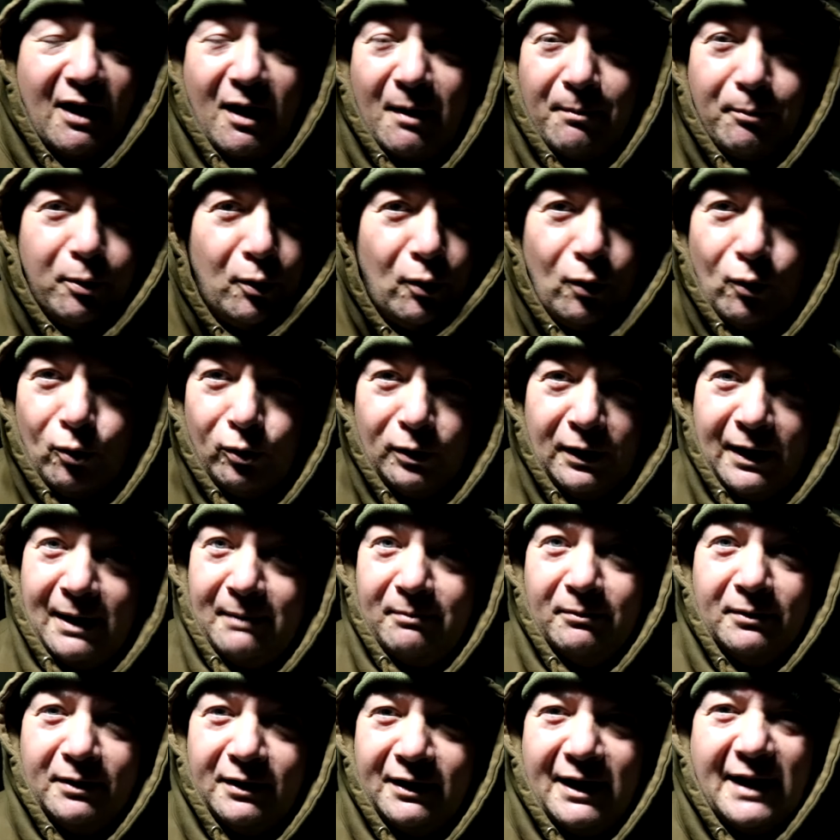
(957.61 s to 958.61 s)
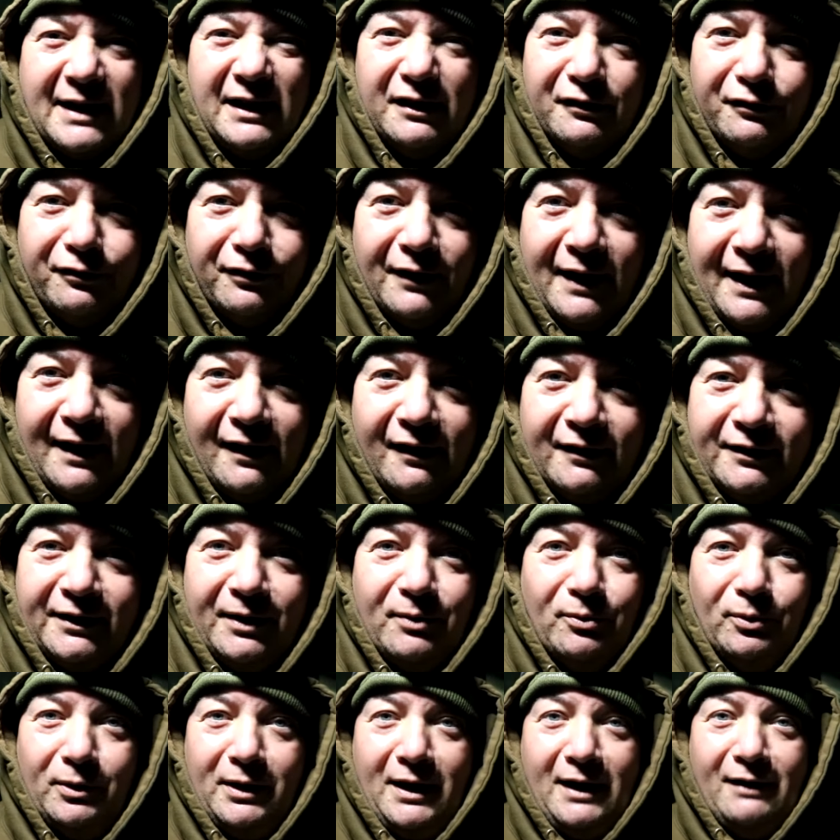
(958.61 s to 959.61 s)
I put all of them laying flat. I
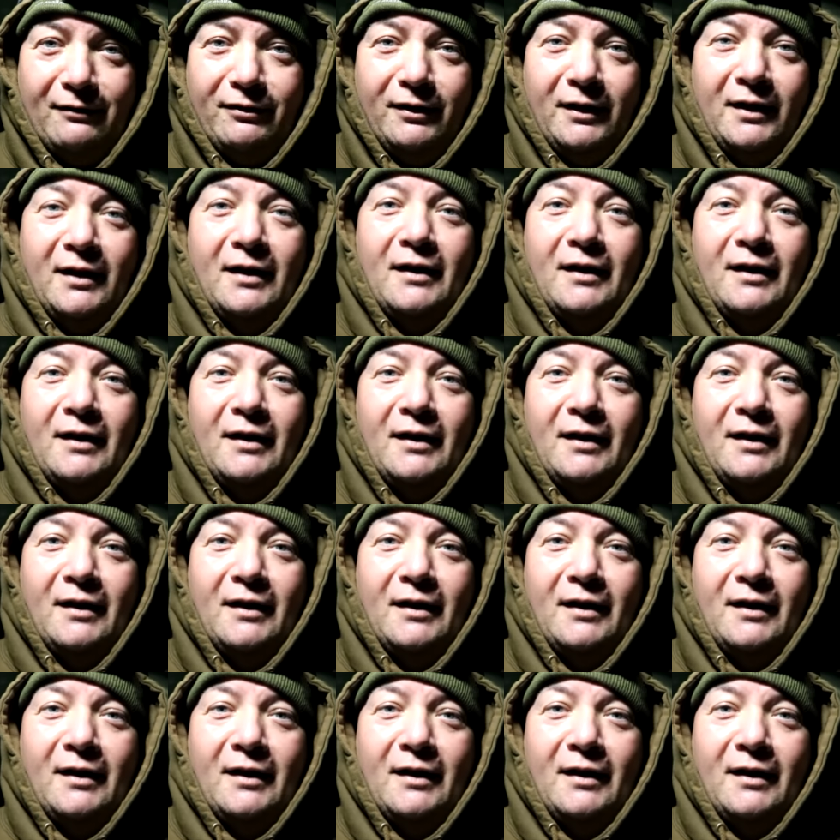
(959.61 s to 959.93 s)
didn't want to have